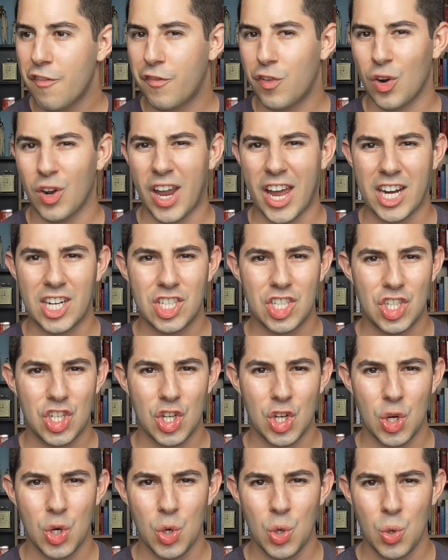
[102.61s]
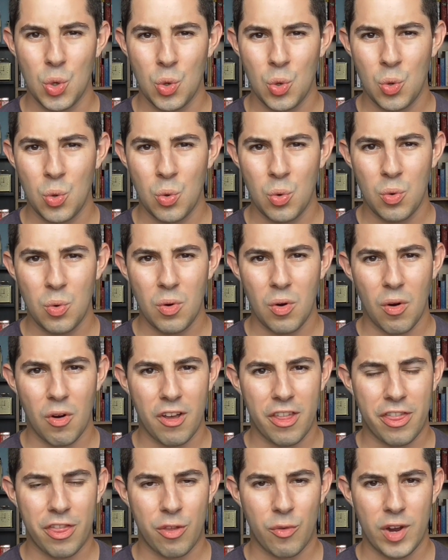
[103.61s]
for like 2
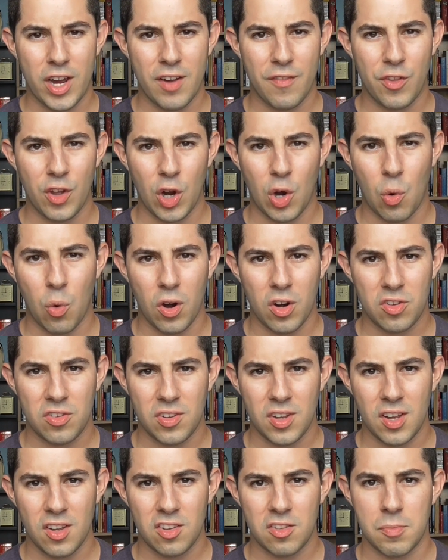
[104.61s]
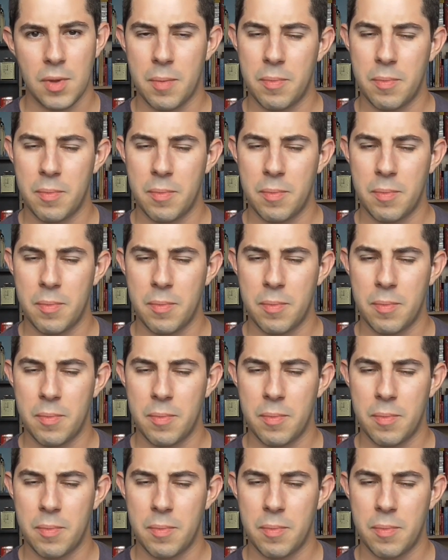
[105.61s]
or 3 of their courses.